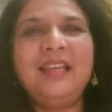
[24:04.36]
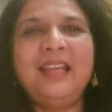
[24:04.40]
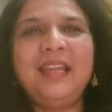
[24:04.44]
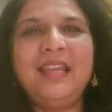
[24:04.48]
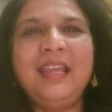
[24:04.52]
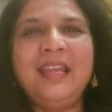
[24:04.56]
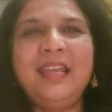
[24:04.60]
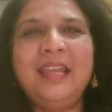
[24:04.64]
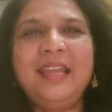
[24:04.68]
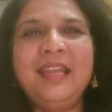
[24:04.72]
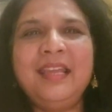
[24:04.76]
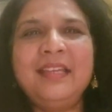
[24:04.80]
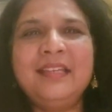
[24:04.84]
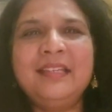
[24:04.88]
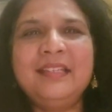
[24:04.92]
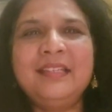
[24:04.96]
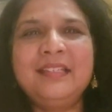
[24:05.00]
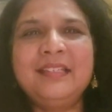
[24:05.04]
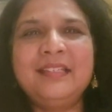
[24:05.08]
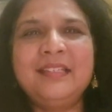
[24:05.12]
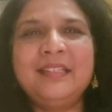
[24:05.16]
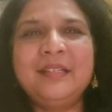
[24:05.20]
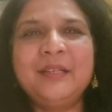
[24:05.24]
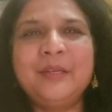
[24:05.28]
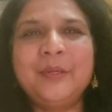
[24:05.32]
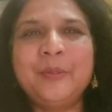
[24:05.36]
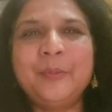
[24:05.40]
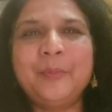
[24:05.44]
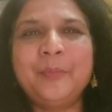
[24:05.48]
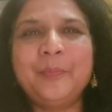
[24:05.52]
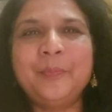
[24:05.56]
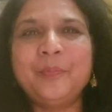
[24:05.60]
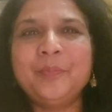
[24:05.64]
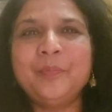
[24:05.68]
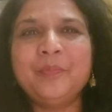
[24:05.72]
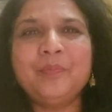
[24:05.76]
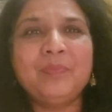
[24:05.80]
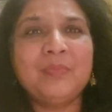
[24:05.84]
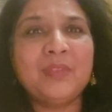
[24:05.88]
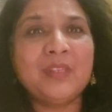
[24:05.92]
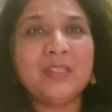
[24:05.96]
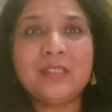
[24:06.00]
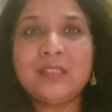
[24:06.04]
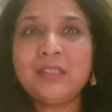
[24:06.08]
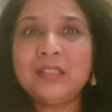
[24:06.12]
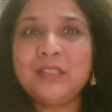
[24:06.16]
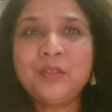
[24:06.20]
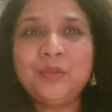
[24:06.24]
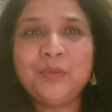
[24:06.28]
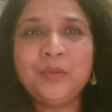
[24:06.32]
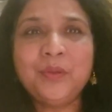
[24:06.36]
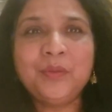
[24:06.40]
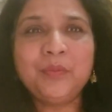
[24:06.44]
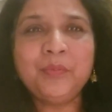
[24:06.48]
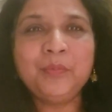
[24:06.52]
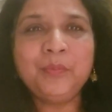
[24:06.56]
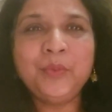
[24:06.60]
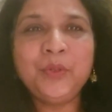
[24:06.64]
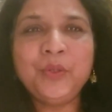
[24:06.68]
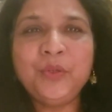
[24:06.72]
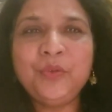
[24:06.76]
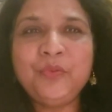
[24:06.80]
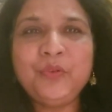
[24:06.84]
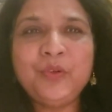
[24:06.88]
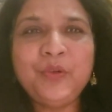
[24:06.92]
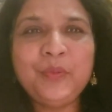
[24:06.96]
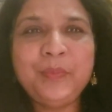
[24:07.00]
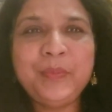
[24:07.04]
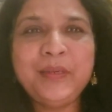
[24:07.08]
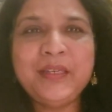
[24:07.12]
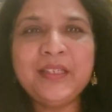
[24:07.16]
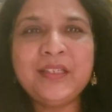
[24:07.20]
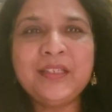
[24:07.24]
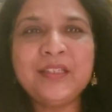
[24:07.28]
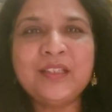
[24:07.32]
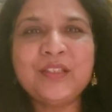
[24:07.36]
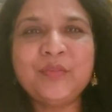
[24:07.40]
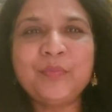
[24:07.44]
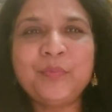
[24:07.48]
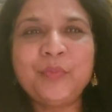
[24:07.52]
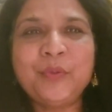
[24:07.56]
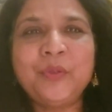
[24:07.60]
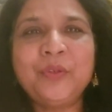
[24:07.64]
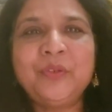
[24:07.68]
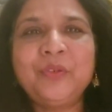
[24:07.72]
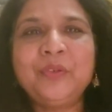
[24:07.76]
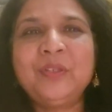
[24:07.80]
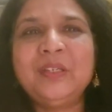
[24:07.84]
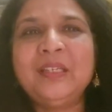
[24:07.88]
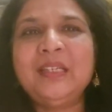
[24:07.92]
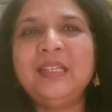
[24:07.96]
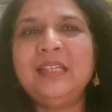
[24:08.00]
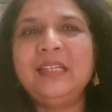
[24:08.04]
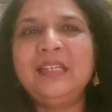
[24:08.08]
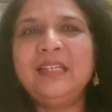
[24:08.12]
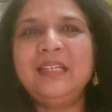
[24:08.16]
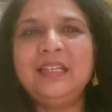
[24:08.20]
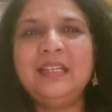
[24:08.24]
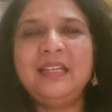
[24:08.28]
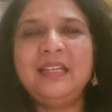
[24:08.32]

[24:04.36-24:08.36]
and such beautiful pieces of poetry.